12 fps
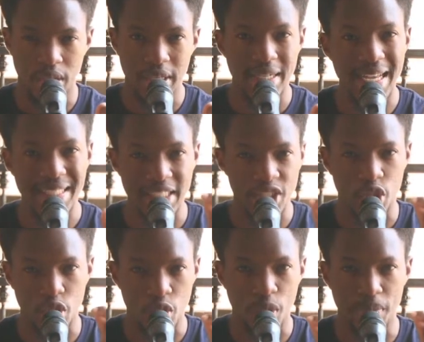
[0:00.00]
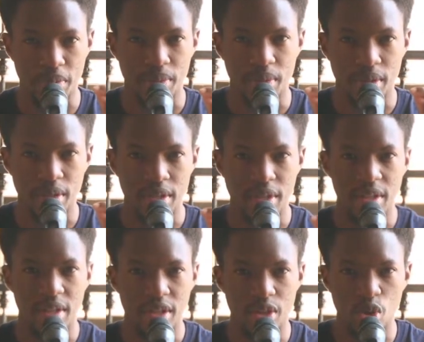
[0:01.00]
it doesn't stop
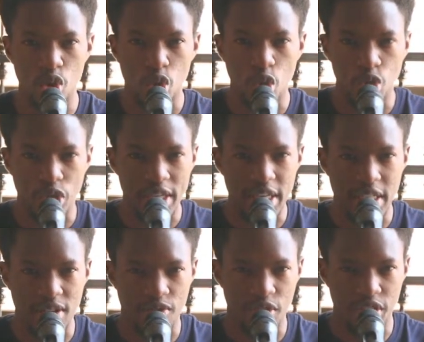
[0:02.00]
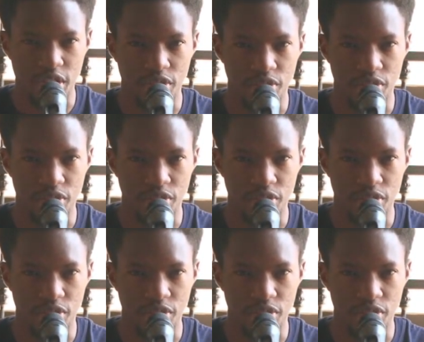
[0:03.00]
those contradicting voices